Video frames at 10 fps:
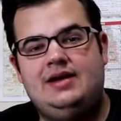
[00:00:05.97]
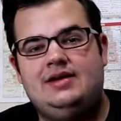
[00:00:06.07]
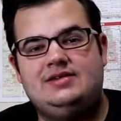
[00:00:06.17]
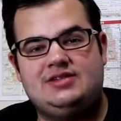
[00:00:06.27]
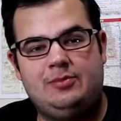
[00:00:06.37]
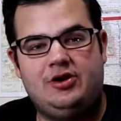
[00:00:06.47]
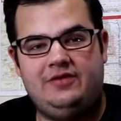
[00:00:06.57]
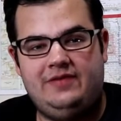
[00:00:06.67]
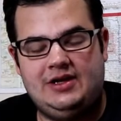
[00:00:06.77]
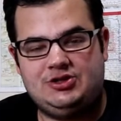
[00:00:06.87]
summer
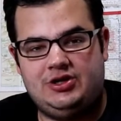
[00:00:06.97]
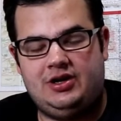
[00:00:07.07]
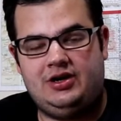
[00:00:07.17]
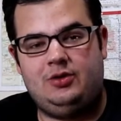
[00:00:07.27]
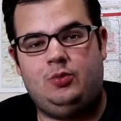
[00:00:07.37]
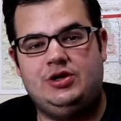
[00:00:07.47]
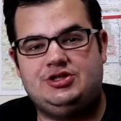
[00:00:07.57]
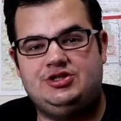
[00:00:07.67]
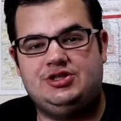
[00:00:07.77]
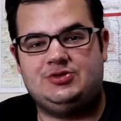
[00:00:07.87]
adventure,
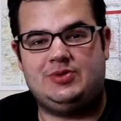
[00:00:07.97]
which just